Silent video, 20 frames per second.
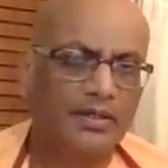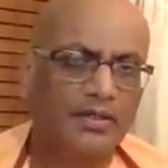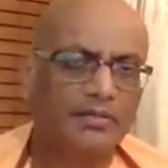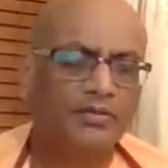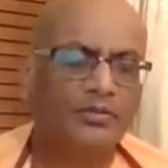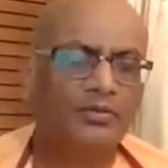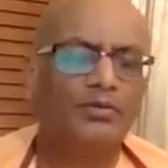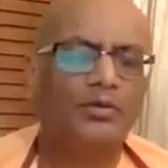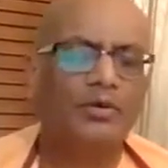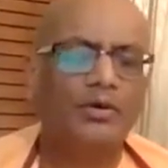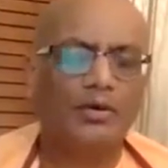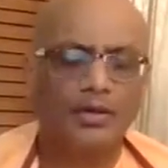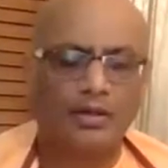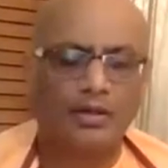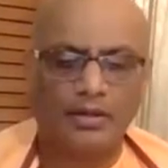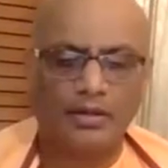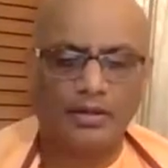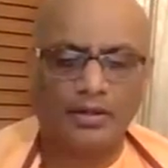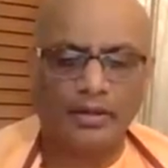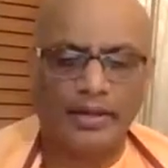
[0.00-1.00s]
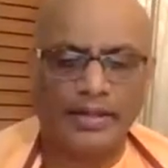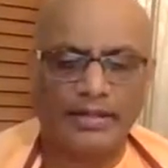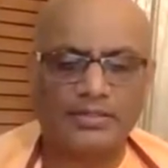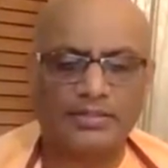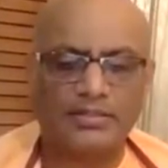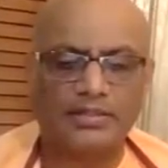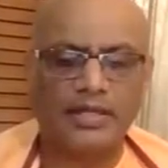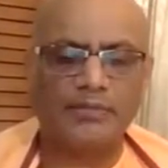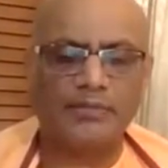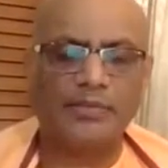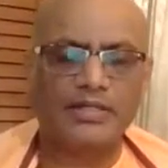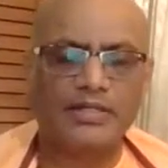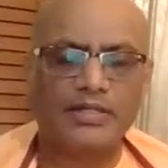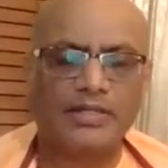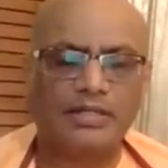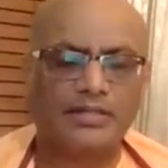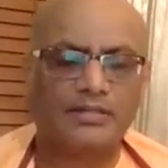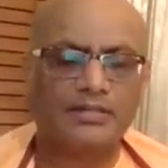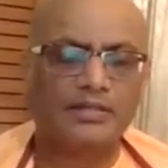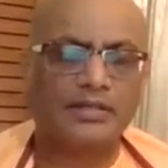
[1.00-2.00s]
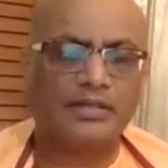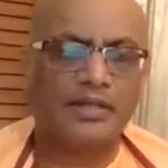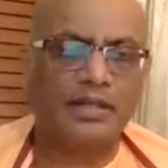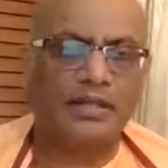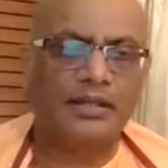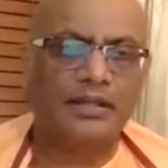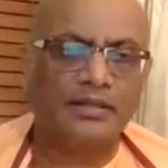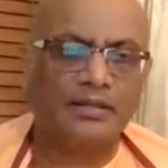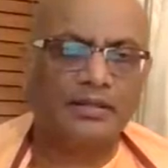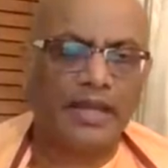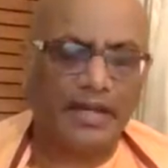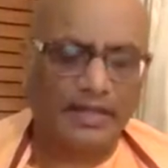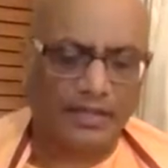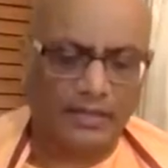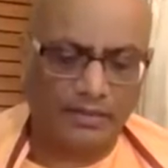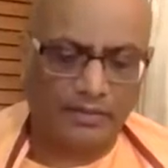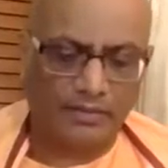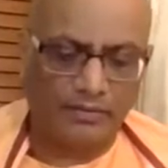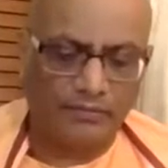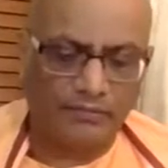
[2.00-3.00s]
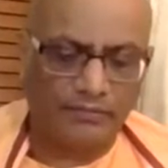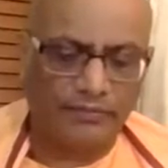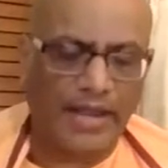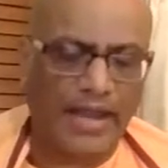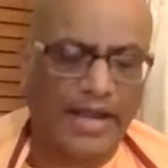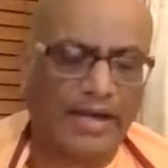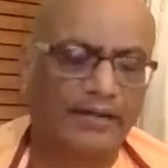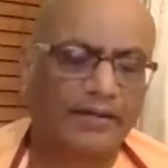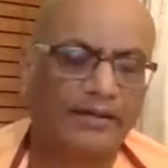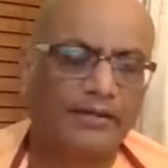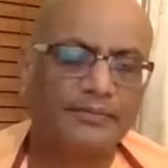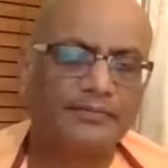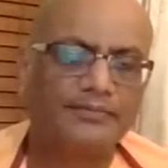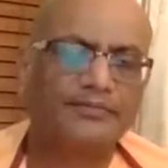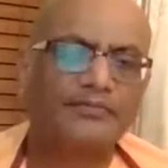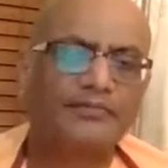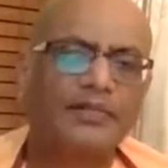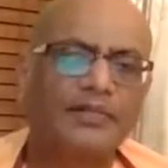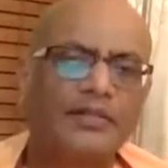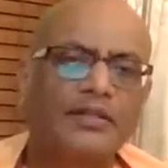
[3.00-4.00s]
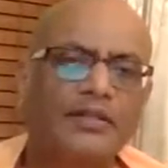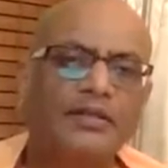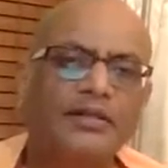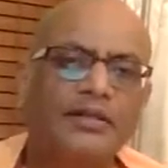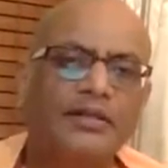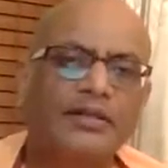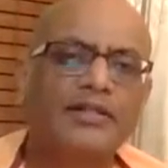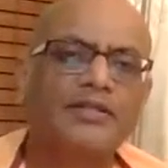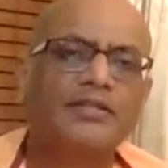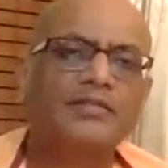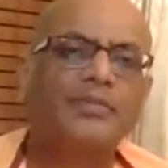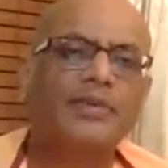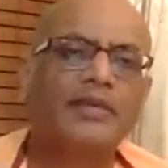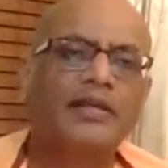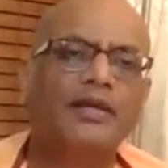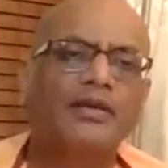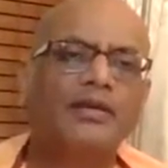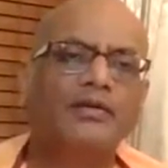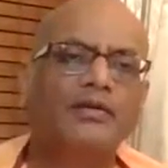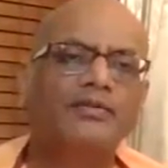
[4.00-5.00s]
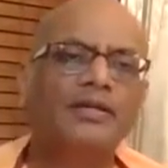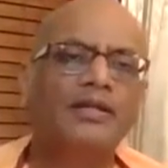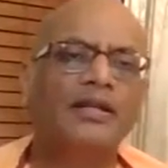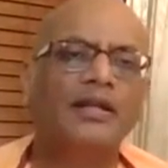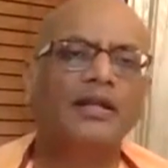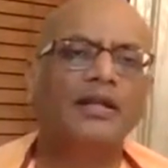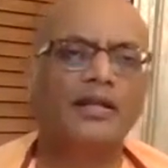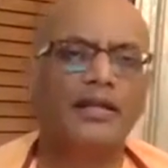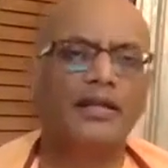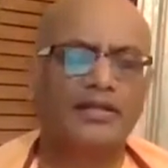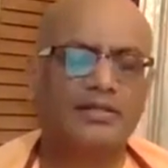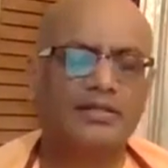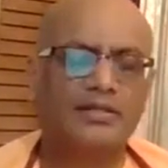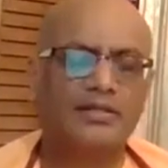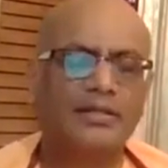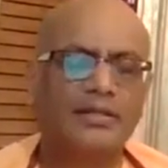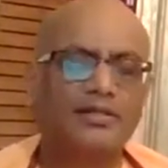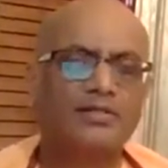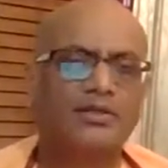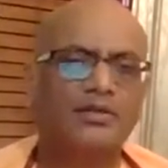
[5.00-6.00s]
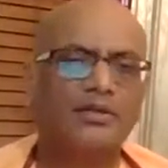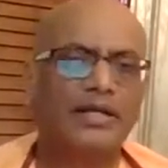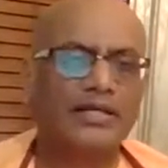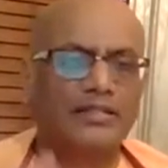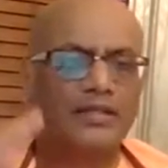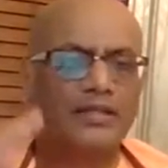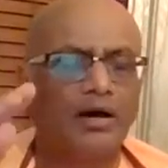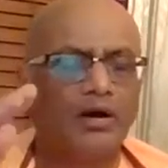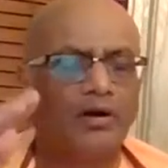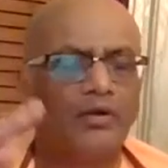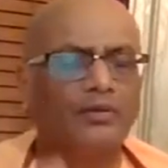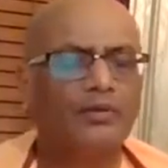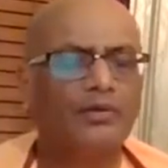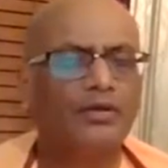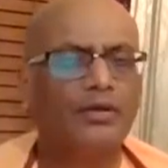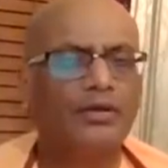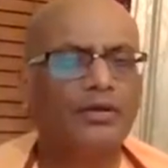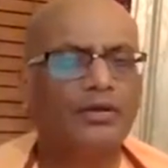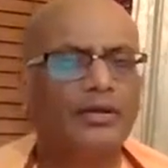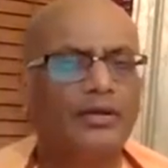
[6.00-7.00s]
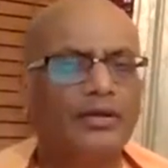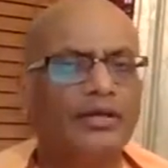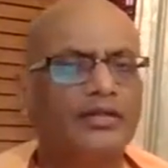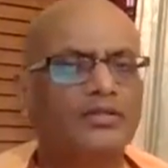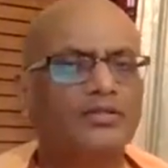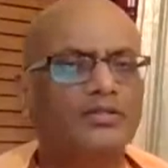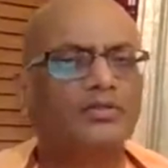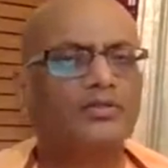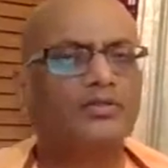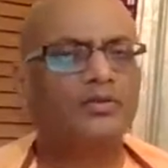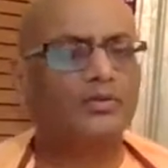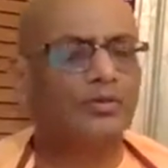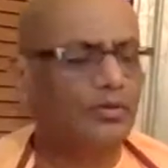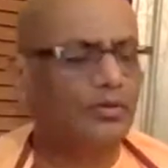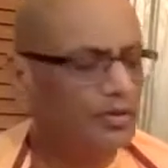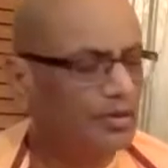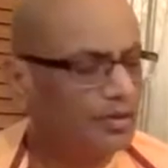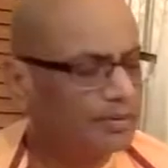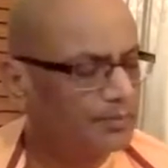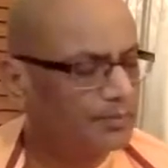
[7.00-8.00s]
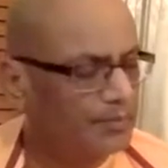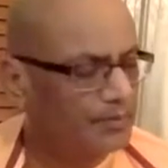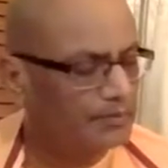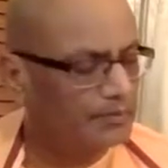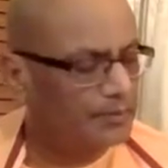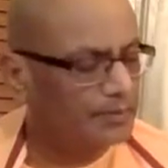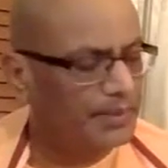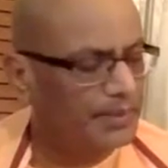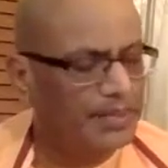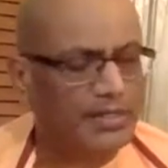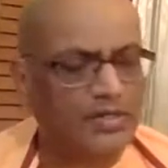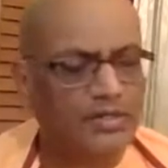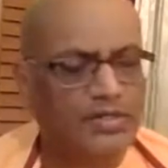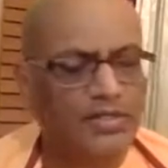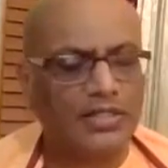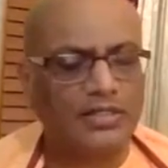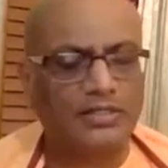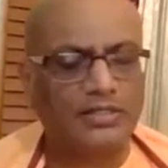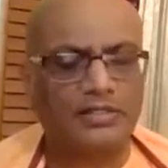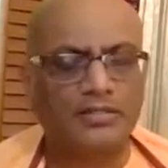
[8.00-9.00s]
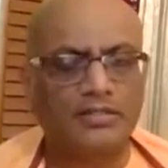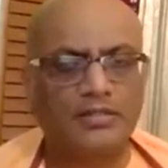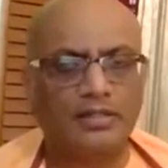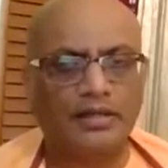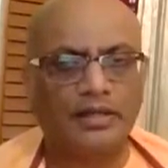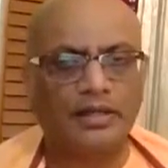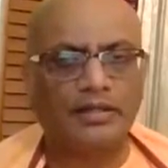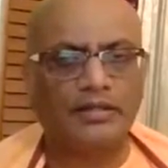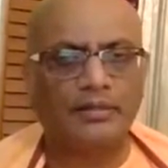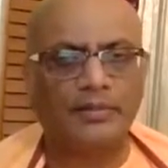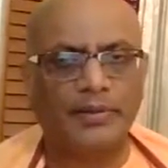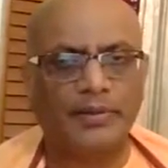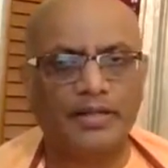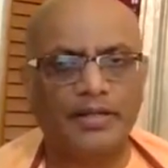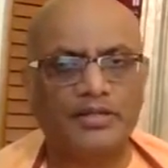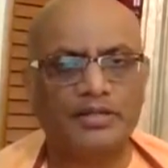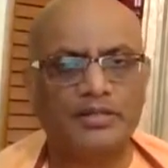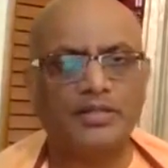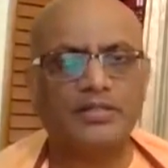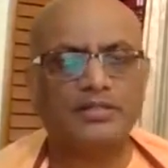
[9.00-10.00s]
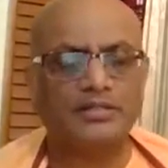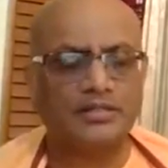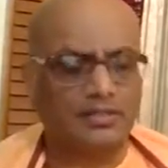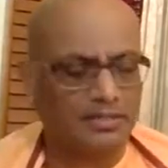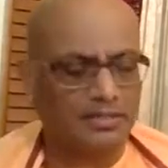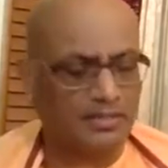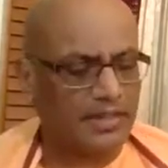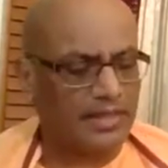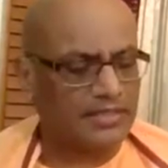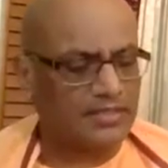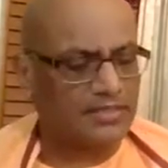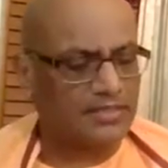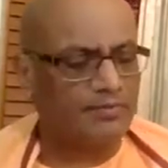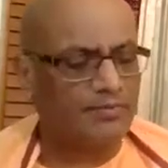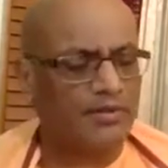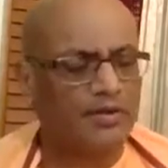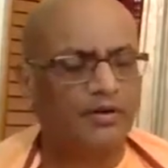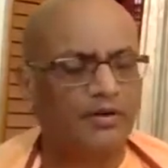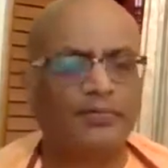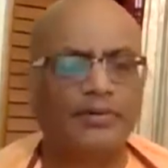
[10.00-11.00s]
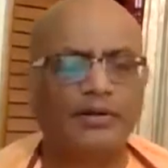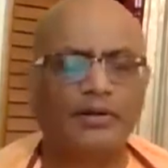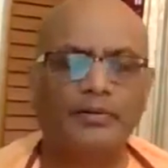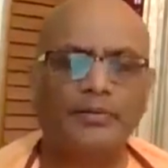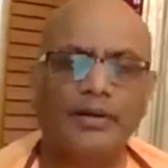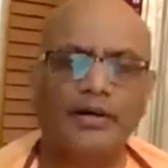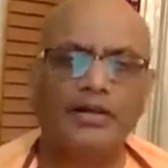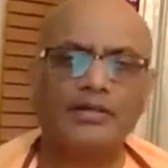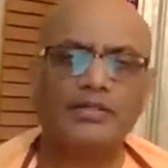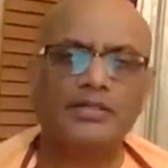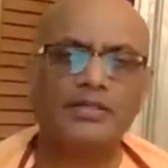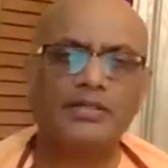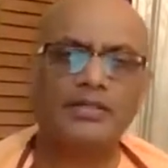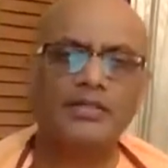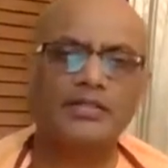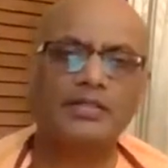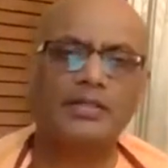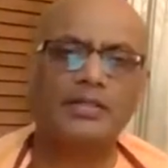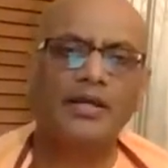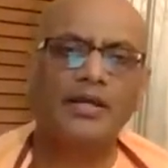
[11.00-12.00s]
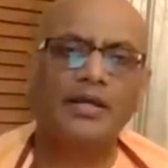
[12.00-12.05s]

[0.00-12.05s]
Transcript: To establish us in that fact, it is speaking of the lineage. So that's how it is through, from the Parikshits, in the Parikshits assembly of Paramahansas,